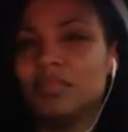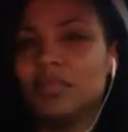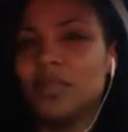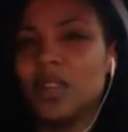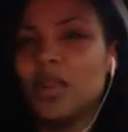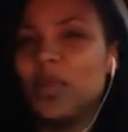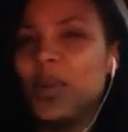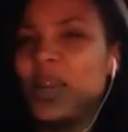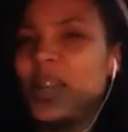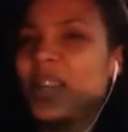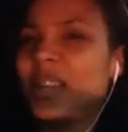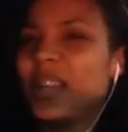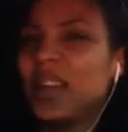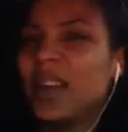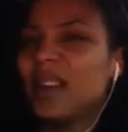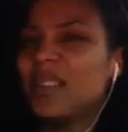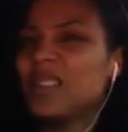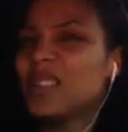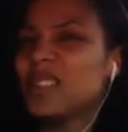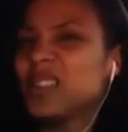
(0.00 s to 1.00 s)
a week and a
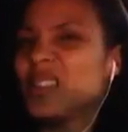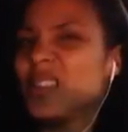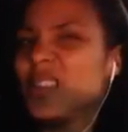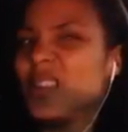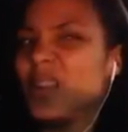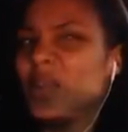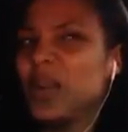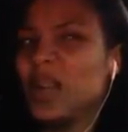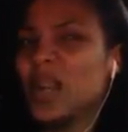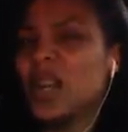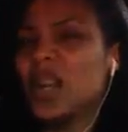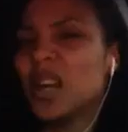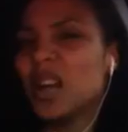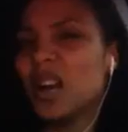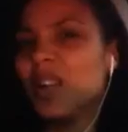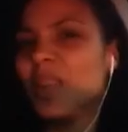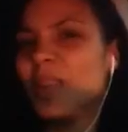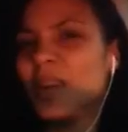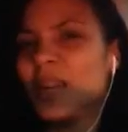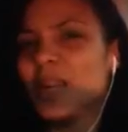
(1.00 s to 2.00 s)
half, a week
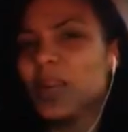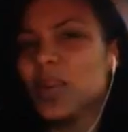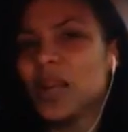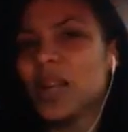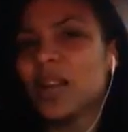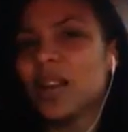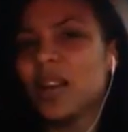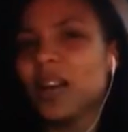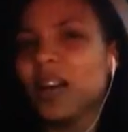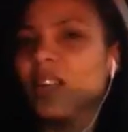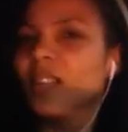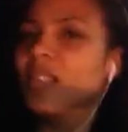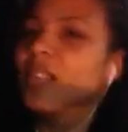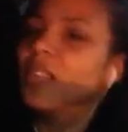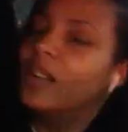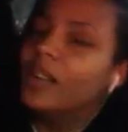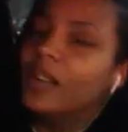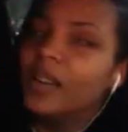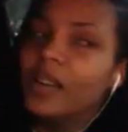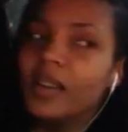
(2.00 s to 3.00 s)
ago, about a week ago.
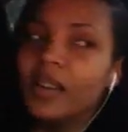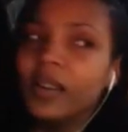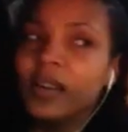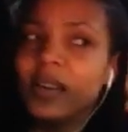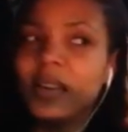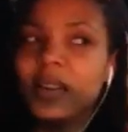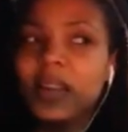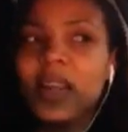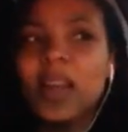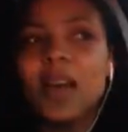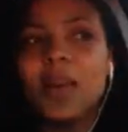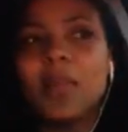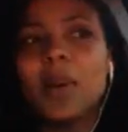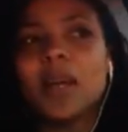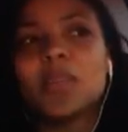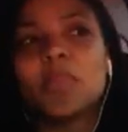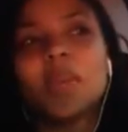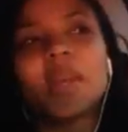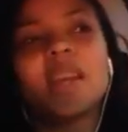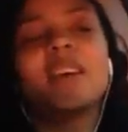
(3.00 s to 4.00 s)
Yeah,
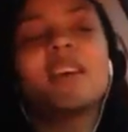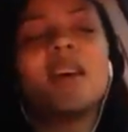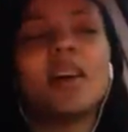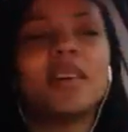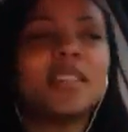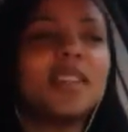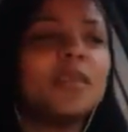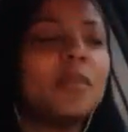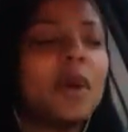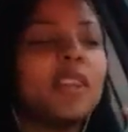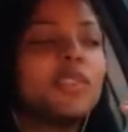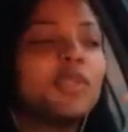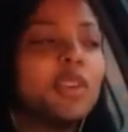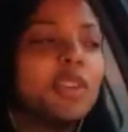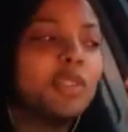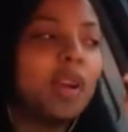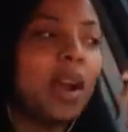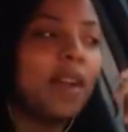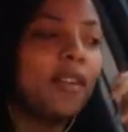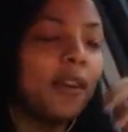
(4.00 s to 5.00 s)
about a week ago, I was hit by a
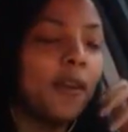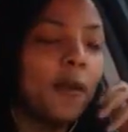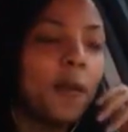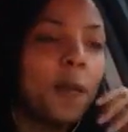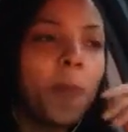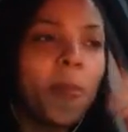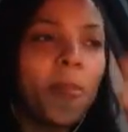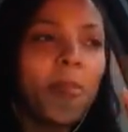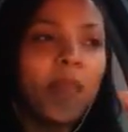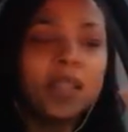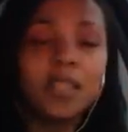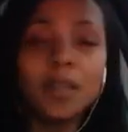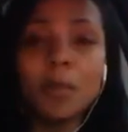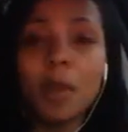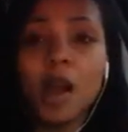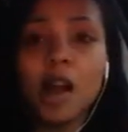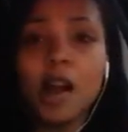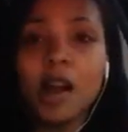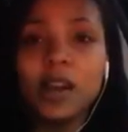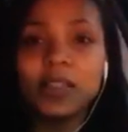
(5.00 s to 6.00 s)
drunk driver. So
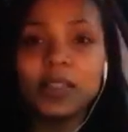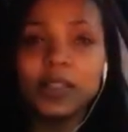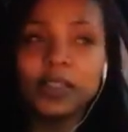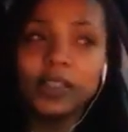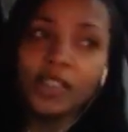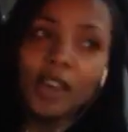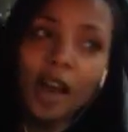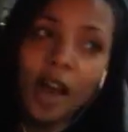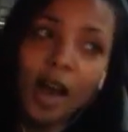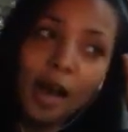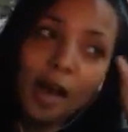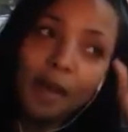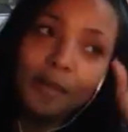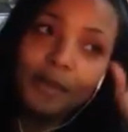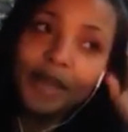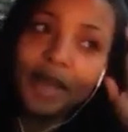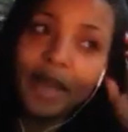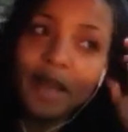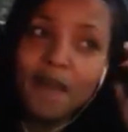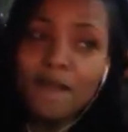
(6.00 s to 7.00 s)
my car is in the shop
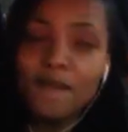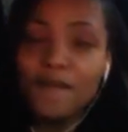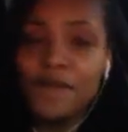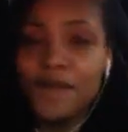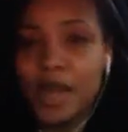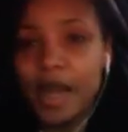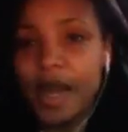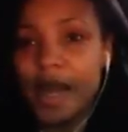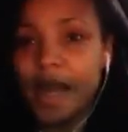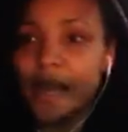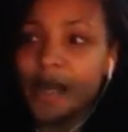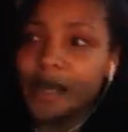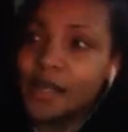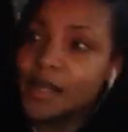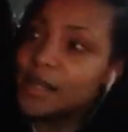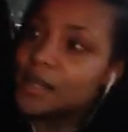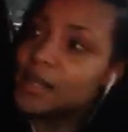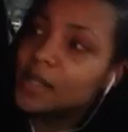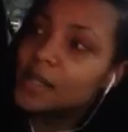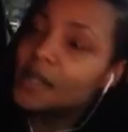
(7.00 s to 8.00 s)
getting
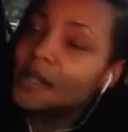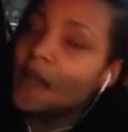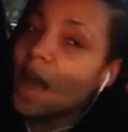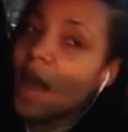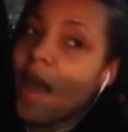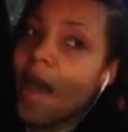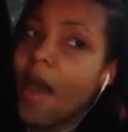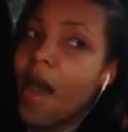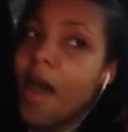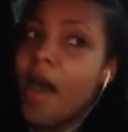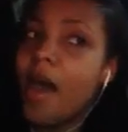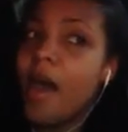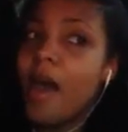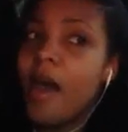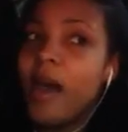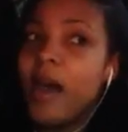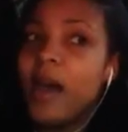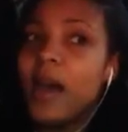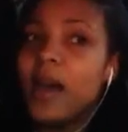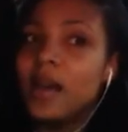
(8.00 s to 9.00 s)
fixed.
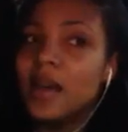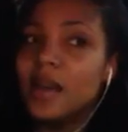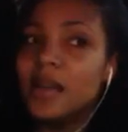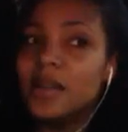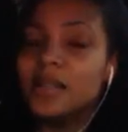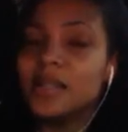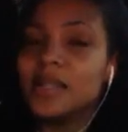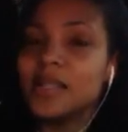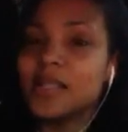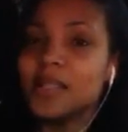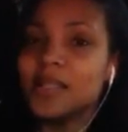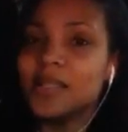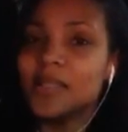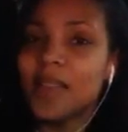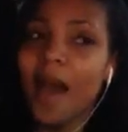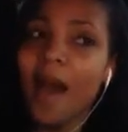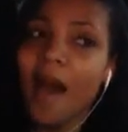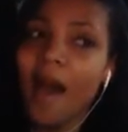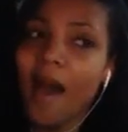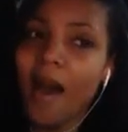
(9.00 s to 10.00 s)
And
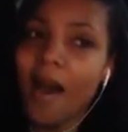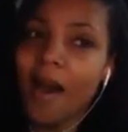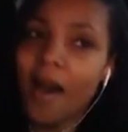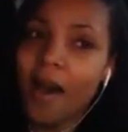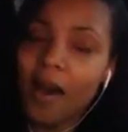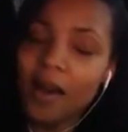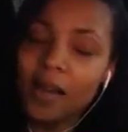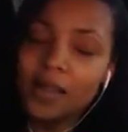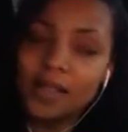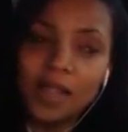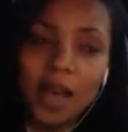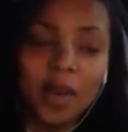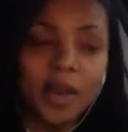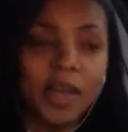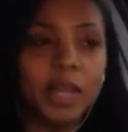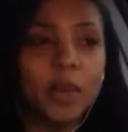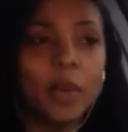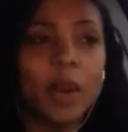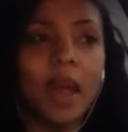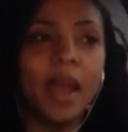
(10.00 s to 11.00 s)
yeah. So
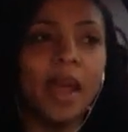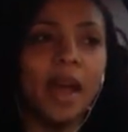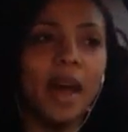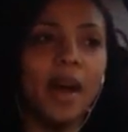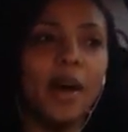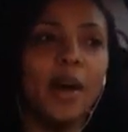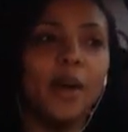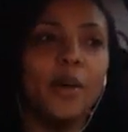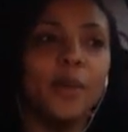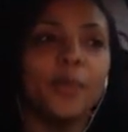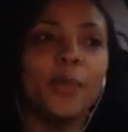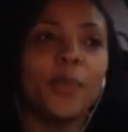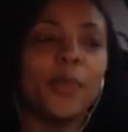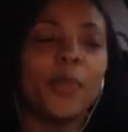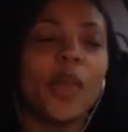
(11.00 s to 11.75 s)
anyway, um,